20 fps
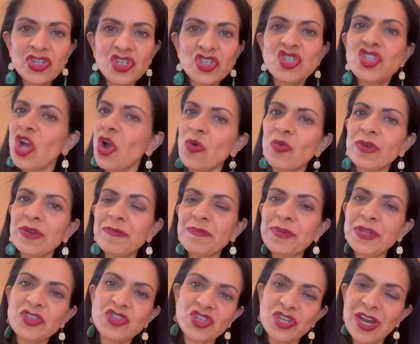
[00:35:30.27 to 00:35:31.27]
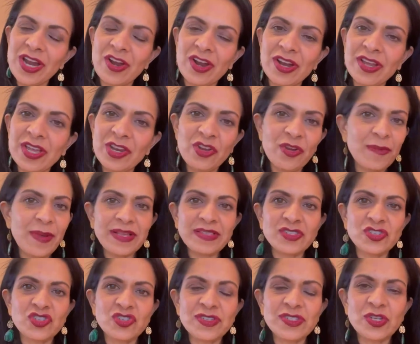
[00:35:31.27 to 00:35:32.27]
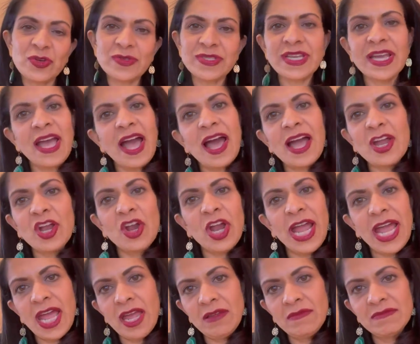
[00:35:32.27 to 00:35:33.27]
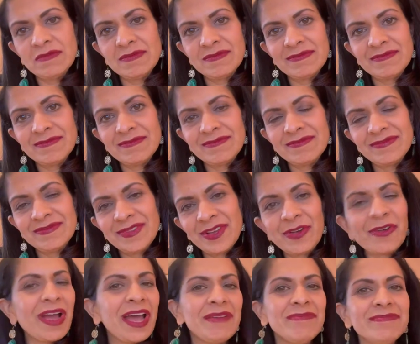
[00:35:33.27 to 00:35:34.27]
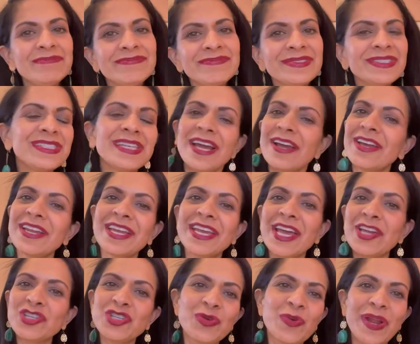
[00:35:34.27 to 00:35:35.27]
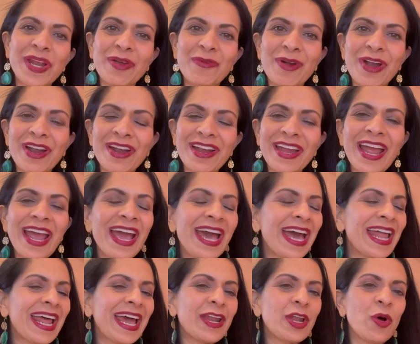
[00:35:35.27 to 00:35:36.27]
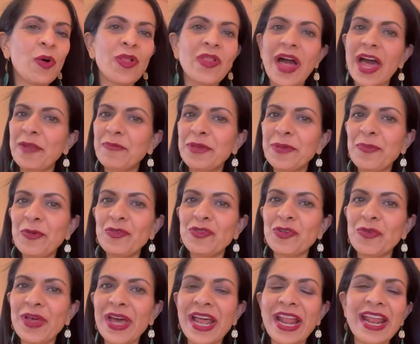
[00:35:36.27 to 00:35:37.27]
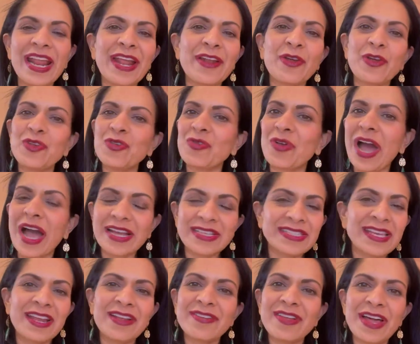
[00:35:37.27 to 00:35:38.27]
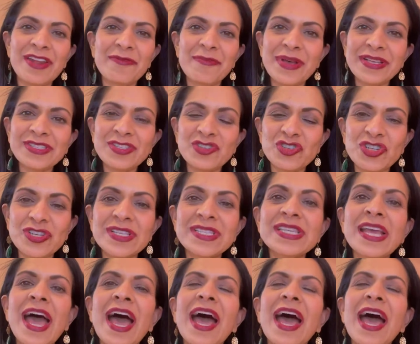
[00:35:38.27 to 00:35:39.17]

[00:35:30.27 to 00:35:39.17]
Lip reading: don't be generic in your messages. Don't say hi or hey. Okay? It's not going to get you anywhere. And I know a lot of people do that. And I know you guys get a lot of messages